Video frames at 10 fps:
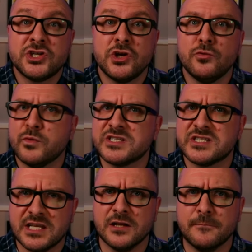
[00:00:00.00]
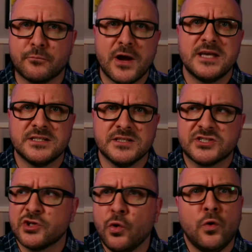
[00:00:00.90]
issue was still present,
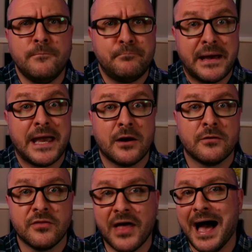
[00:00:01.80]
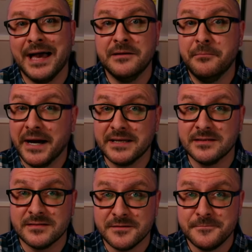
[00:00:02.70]
so bear that in
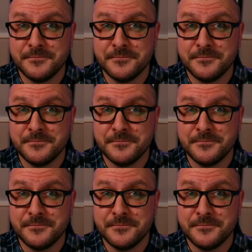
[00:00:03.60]
mind.